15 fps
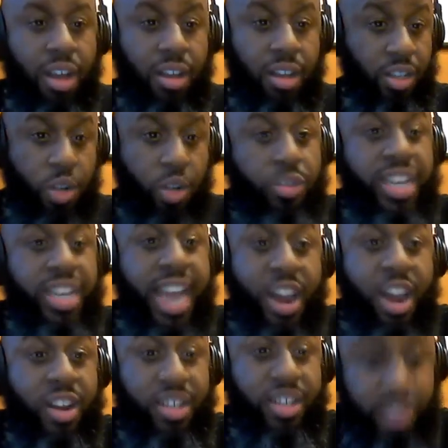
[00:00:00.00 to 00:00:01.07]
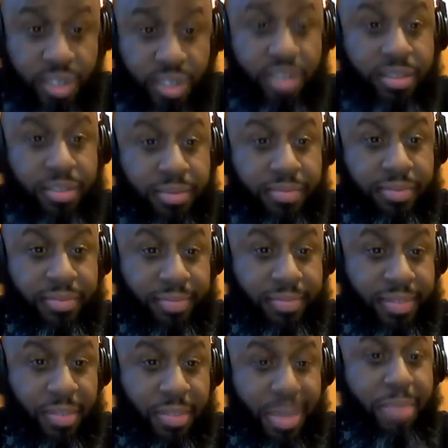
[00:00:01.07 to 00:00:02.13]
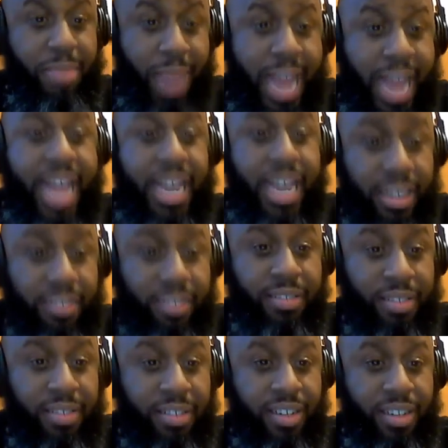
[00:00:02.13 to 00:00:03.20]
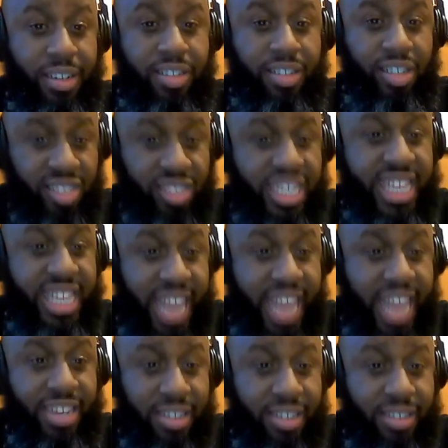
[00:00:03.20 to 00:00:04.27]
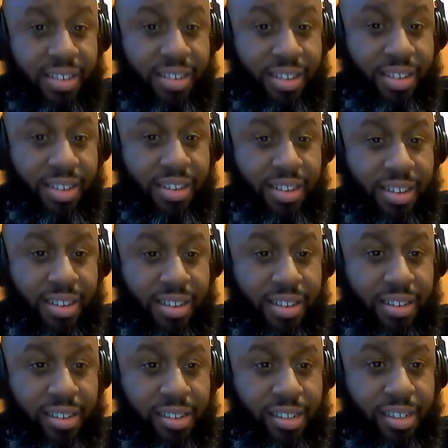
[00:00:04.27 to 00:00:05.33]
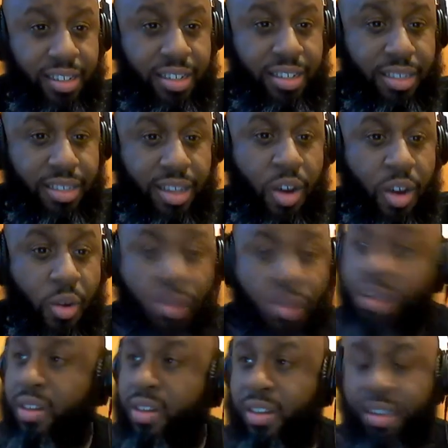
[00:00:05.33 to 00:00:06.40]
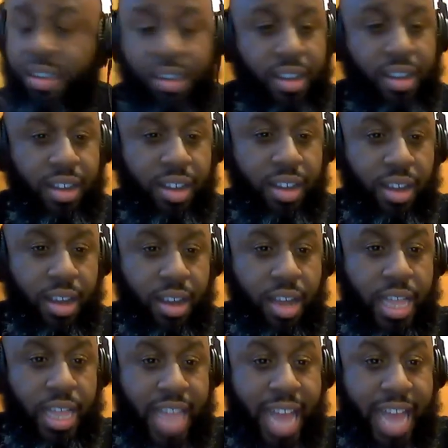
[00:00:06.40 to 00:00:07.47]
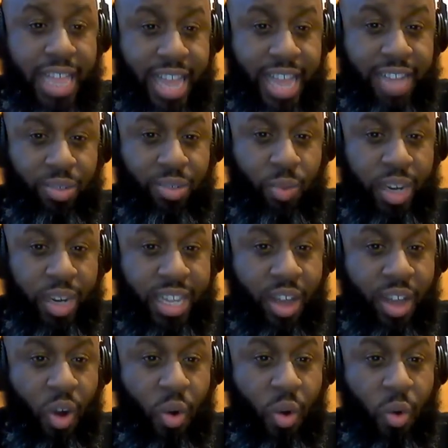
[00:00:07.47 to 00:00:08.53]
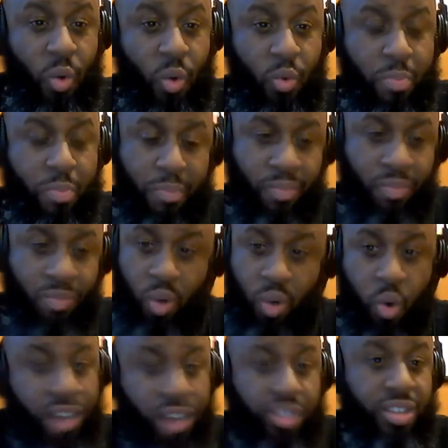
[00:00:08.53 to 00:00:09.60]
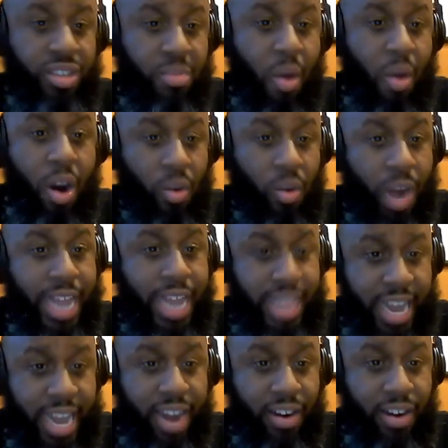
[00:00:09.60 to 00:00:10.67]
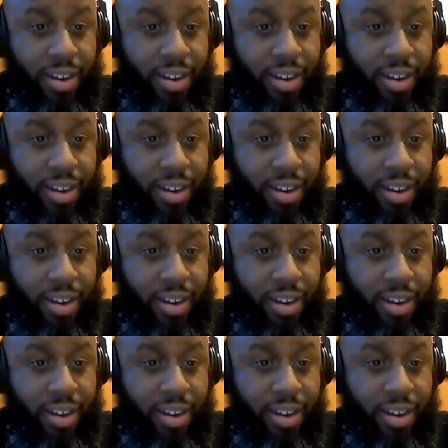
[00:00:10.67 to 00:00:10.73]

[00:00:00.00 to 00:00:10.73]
Gutierrez, McMahon, to see that. So that's really the whole question mark right there.